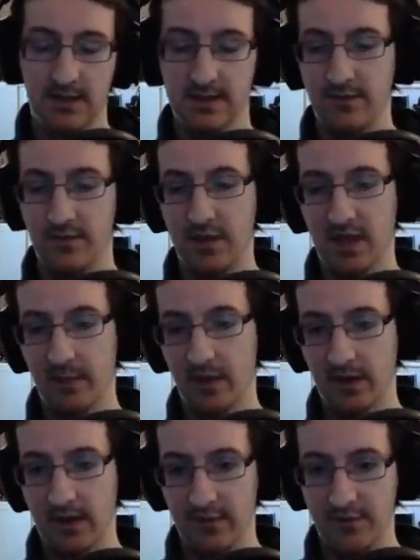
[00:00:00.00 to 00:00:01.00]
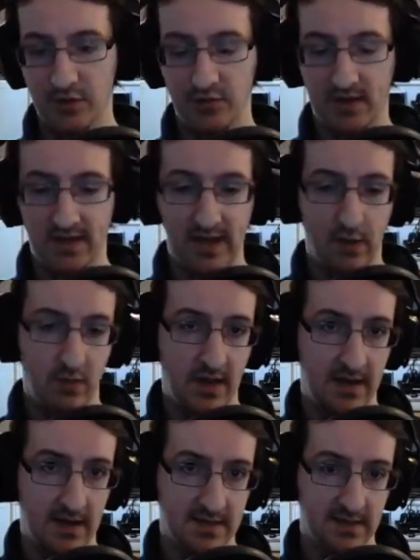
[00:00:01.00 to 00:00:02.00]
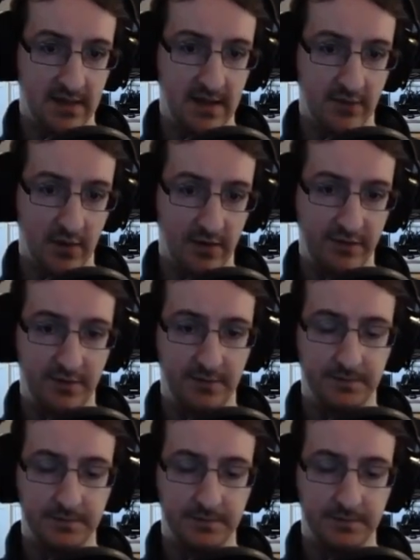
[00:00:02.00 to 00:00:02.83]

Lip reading: If you think about it, if you're trying to get a relentless cleave off,